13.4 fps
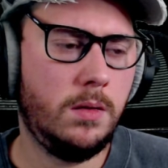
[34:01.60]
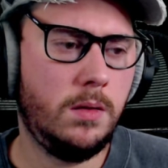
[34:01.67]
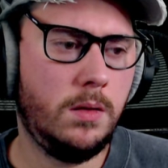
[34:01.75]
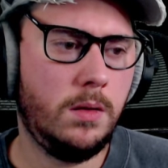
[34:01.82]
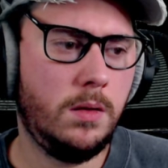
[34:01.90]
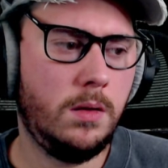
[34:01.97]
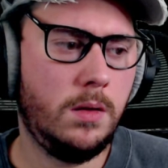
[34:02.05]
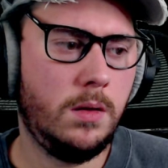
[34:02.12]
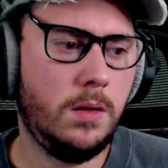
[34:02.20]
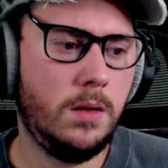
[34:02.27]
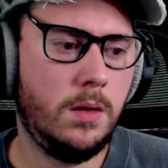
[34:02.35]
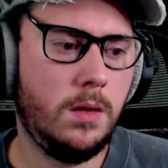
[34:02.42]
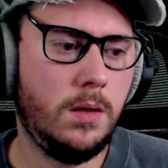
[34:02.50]

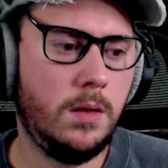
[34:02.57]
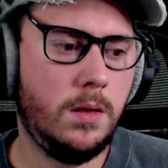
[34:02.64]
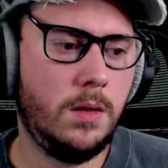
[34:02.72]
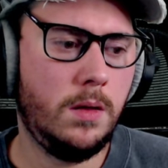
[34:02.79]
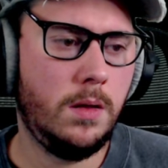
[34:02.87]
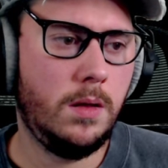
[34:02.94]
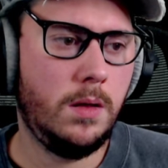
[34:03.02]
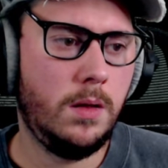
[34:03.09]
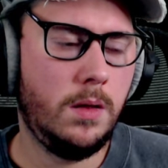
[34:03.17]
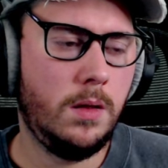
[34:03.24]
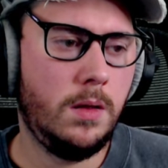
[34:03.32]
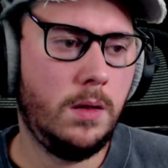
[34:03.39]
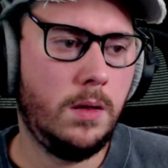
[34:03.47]

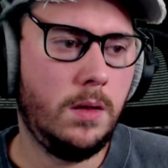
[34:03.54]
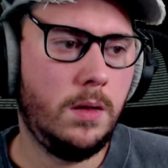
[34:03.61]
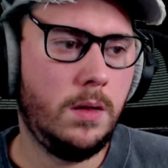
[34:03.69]
Nothing is said.